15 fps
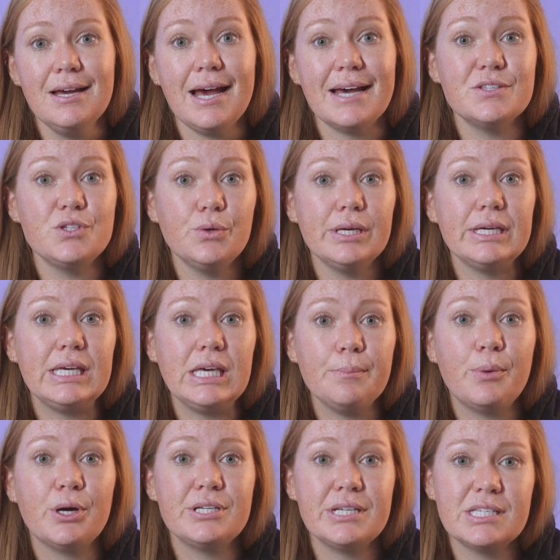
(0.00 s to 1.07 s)
as you can keep
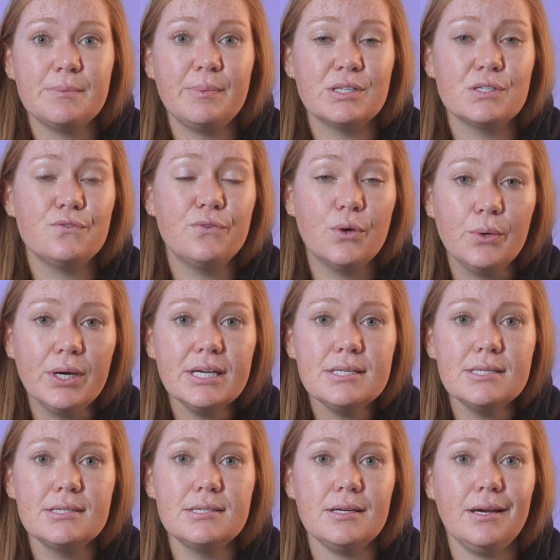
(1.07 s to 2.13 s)
participants
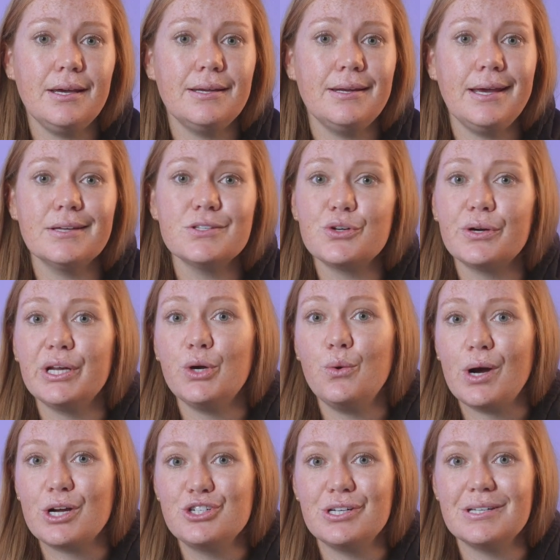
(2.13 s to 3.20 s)
focused and answer any
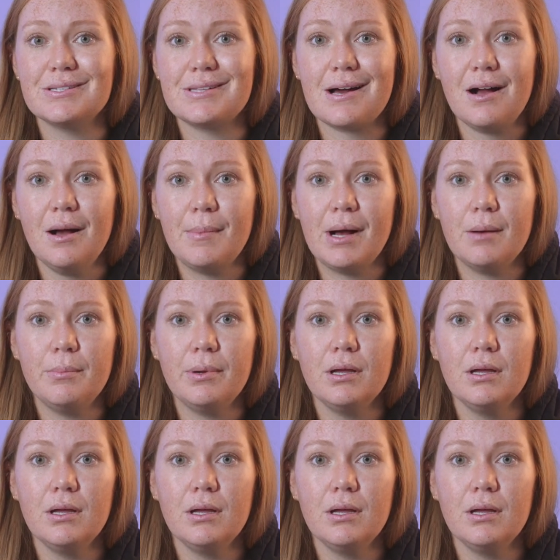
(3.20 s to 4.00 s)
questions that come up.